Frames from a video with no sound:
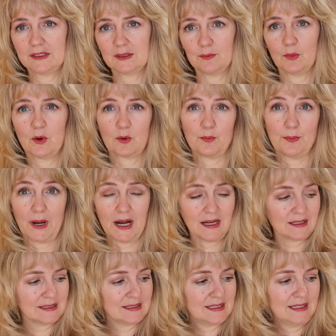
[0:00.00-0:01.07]
It's more
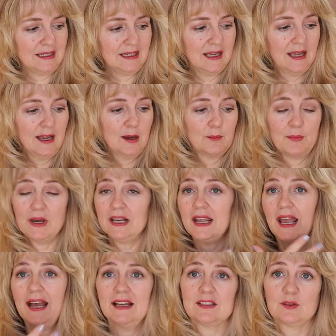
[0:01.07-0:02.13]
boxy, but
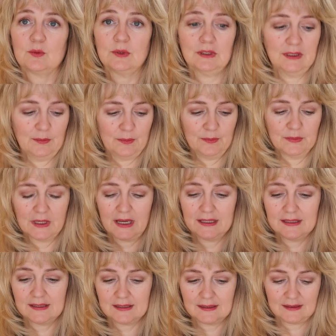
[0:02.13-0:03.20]
it has a really
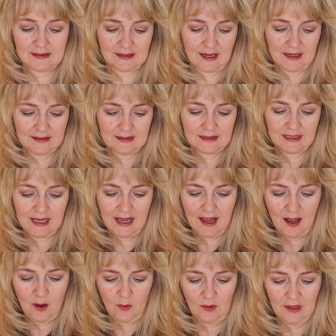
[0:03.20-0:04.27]
nice sized
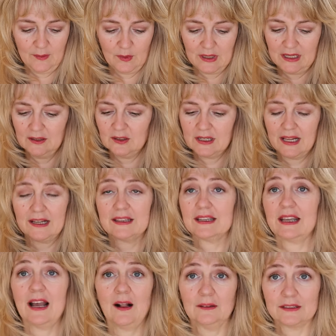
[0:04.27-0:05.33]
cowl. And when I look at it,
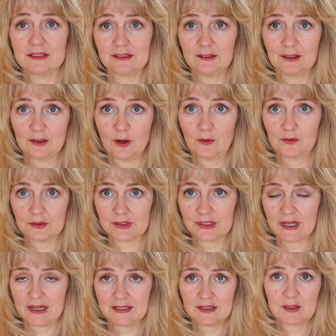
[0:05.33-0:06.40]
the cowl doesn't look
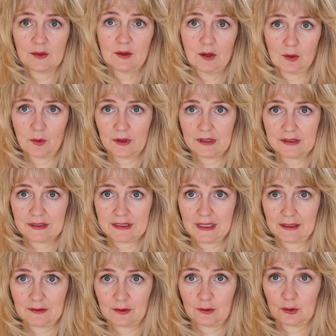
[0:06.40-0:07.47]
oversized according to the
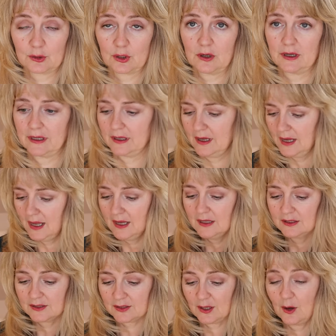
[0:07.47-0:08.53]
technical drawing.
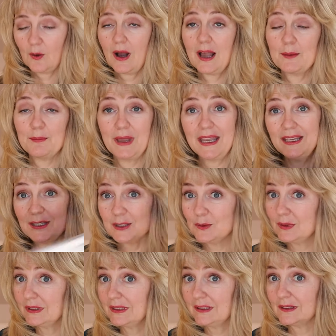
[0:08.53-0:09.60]
So I may
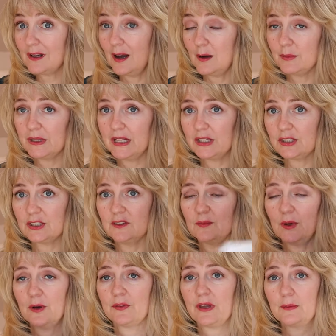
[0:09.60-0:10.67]
do a little combination of both.